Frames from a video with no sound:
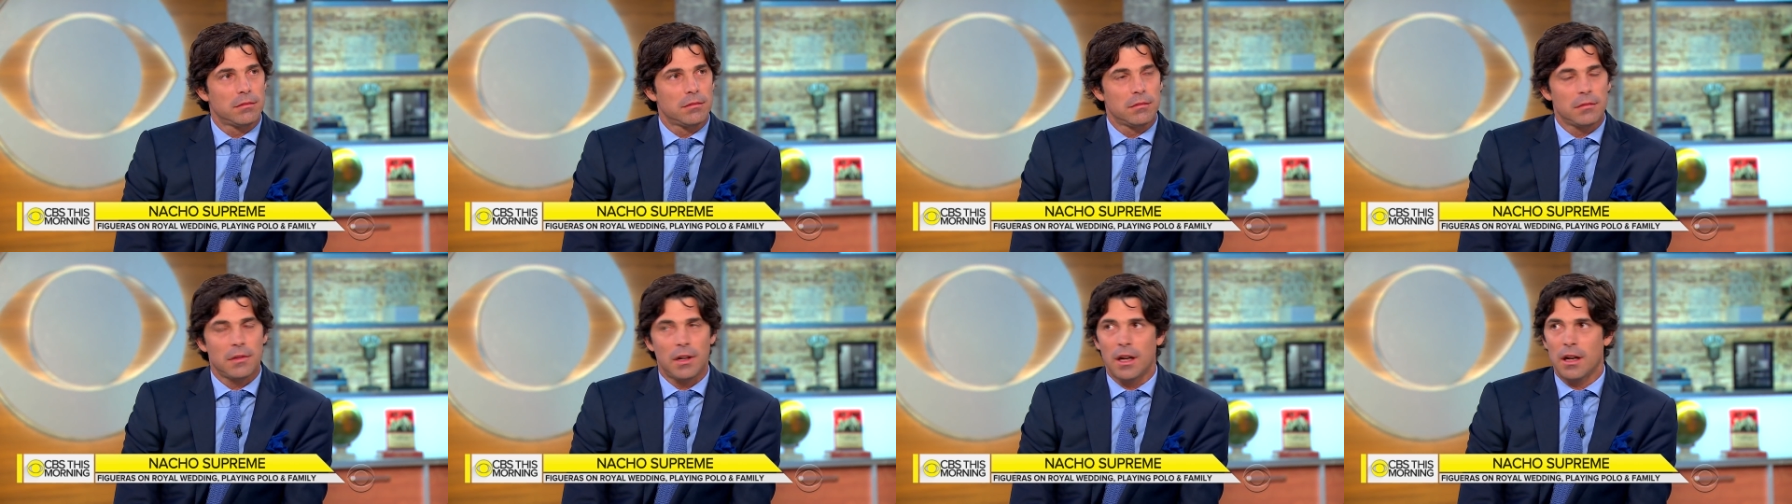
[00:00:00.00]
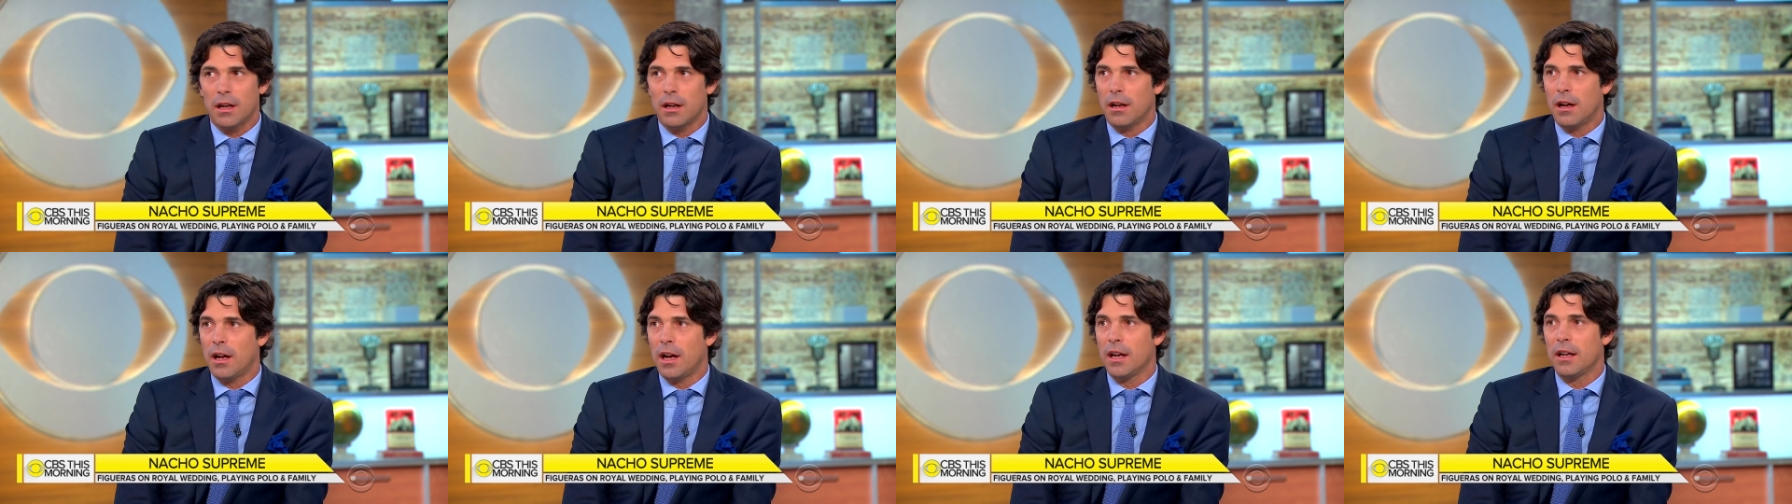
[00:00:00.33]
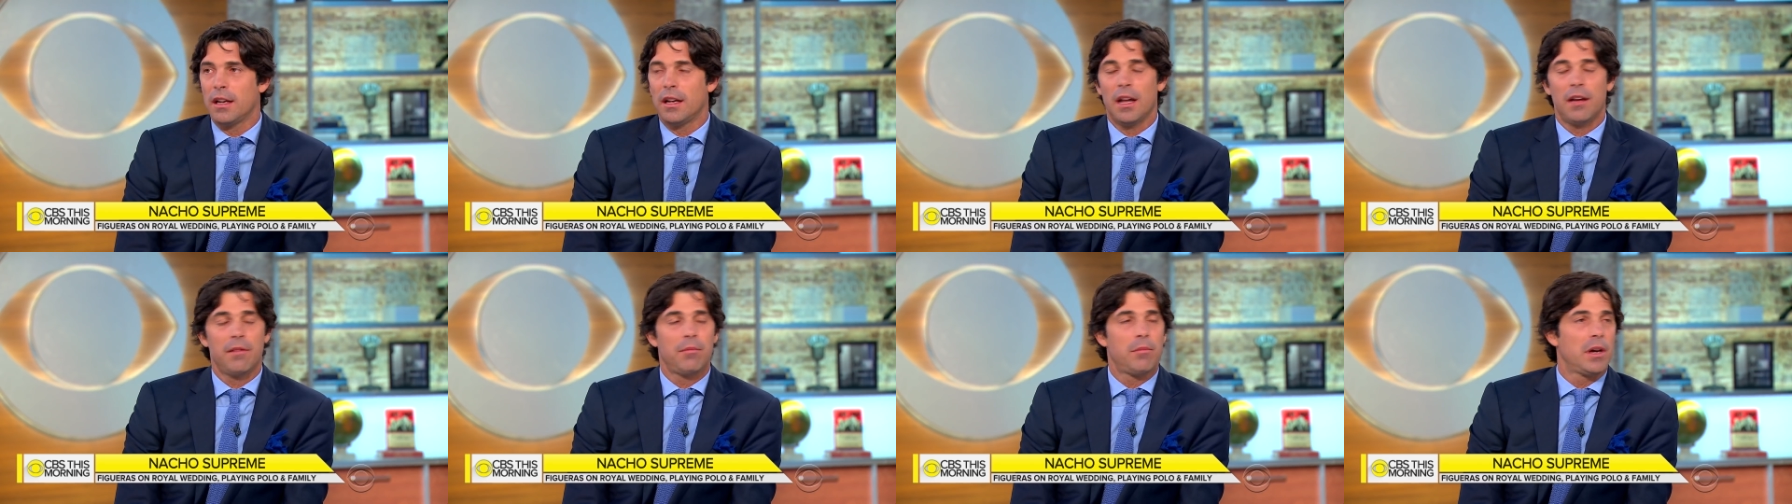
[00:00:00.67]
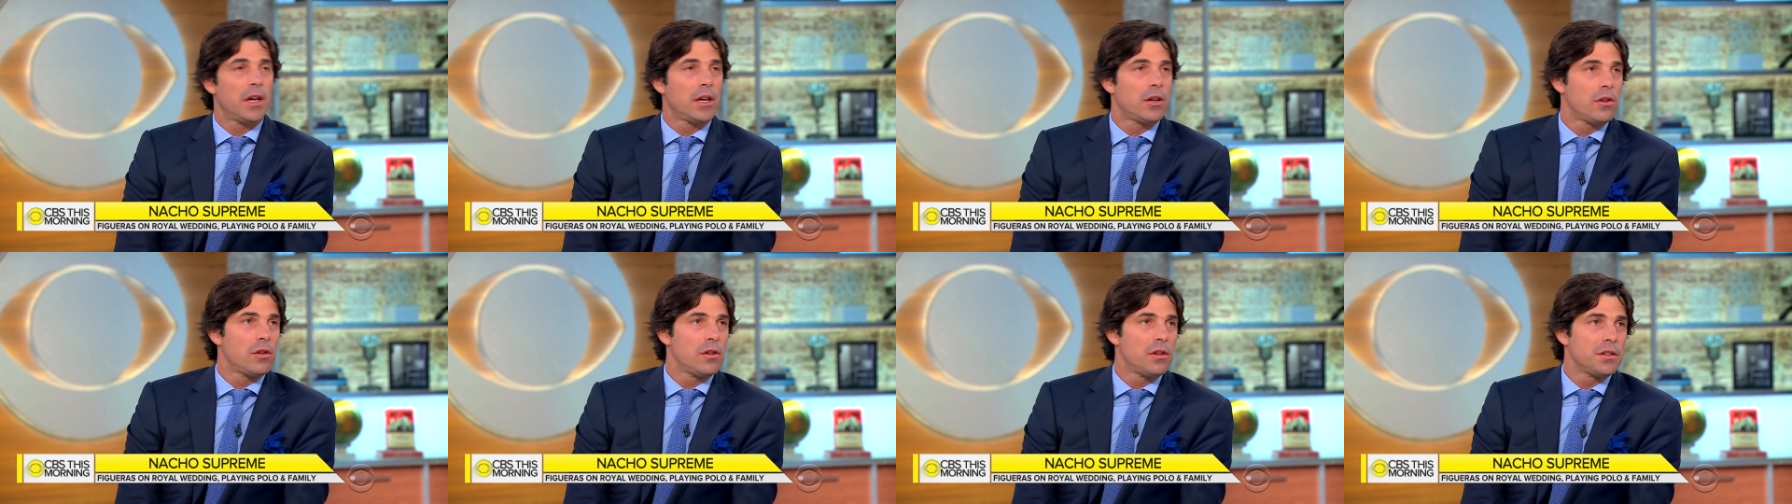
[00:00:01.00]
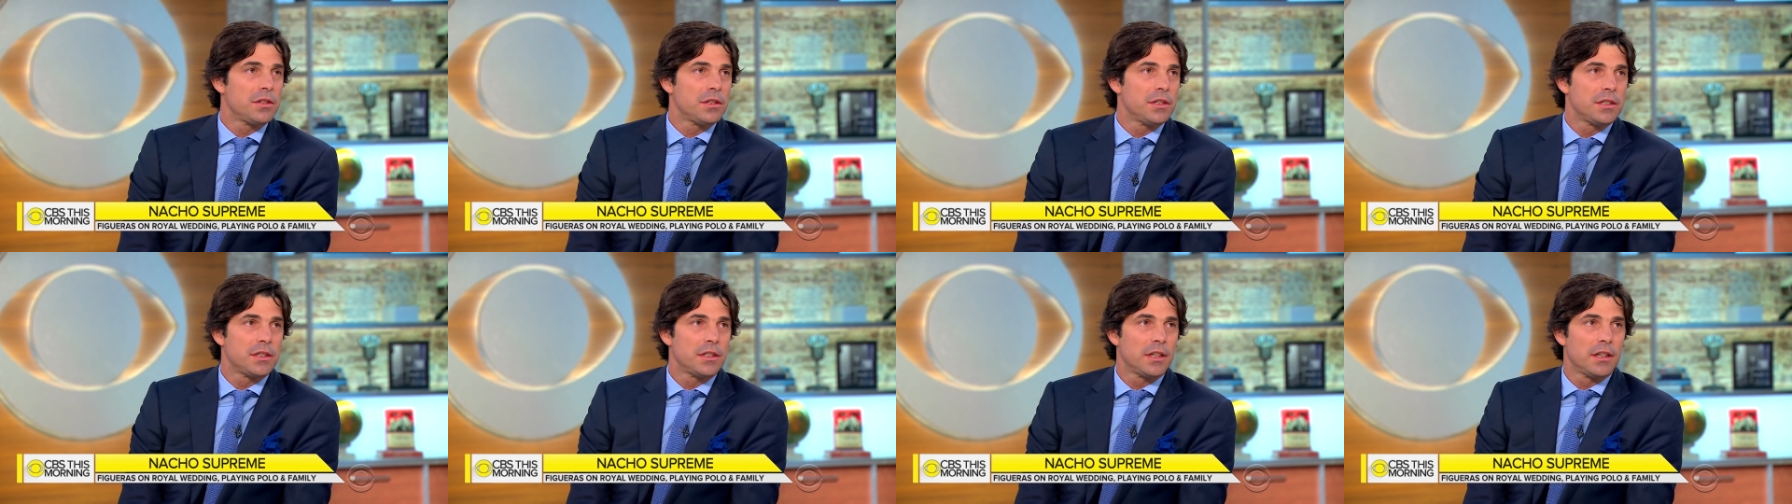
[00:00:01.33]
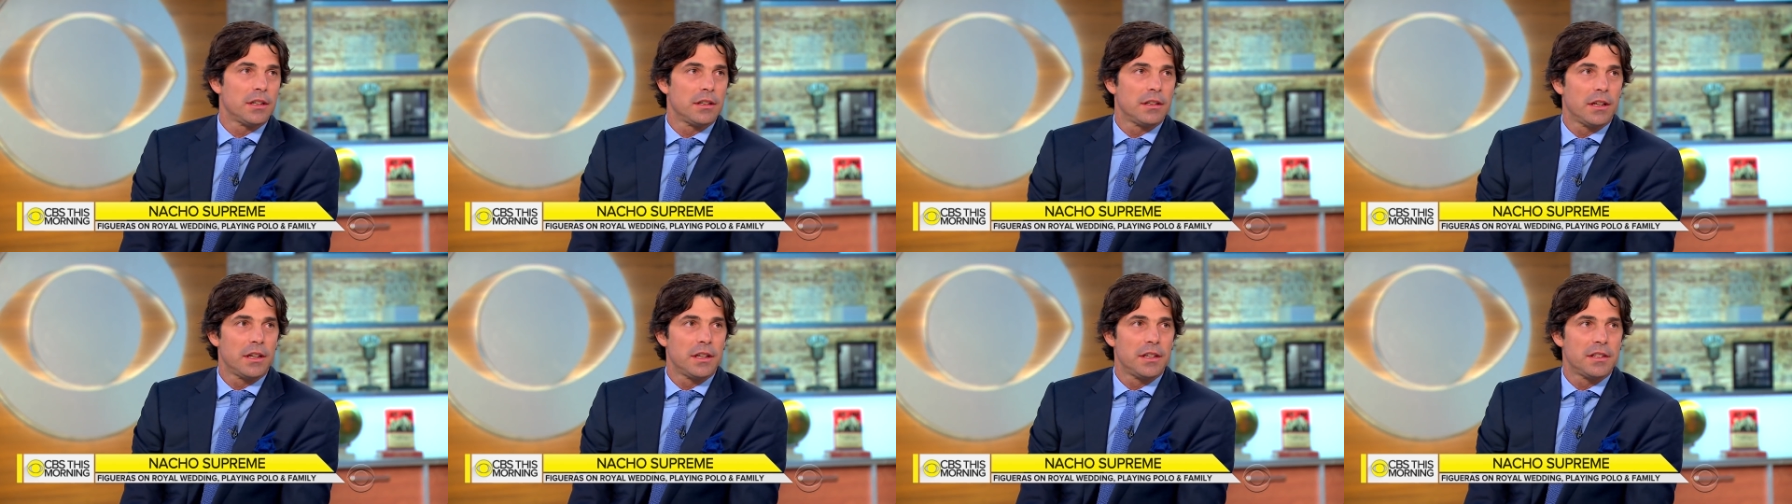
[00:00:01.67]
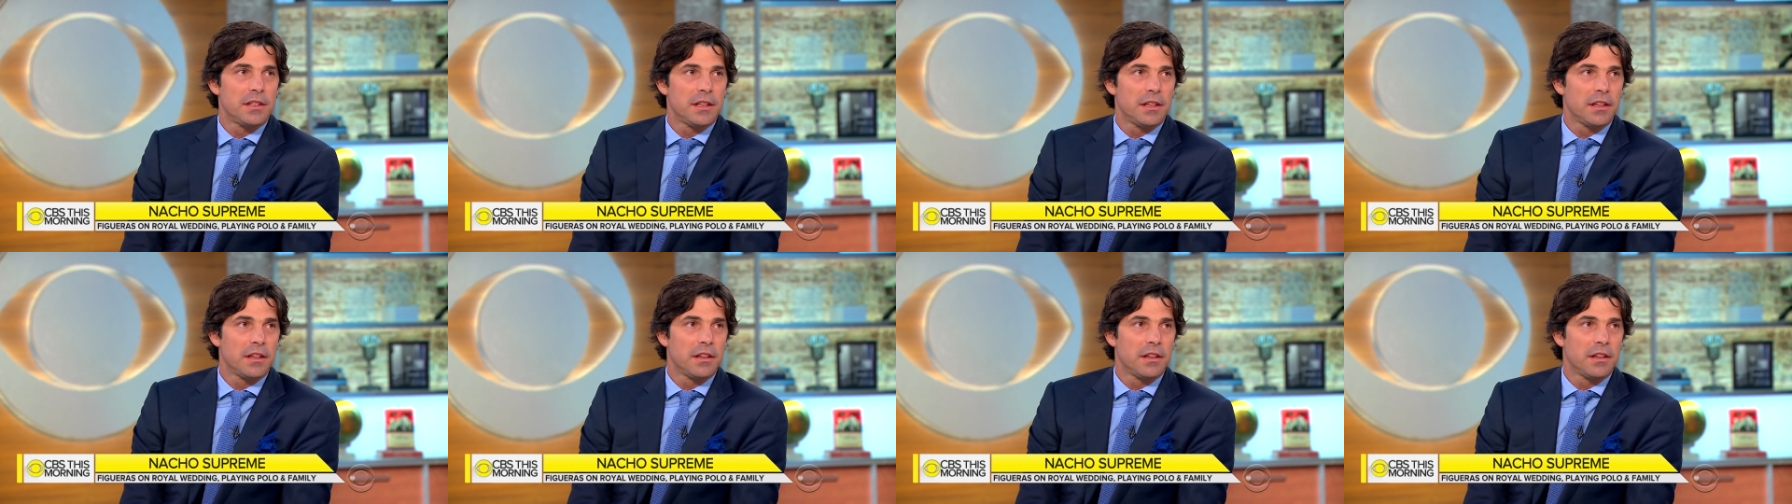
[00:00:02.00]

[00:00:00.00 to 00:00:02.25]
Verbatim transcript: we gotta go. I love my horses, and I take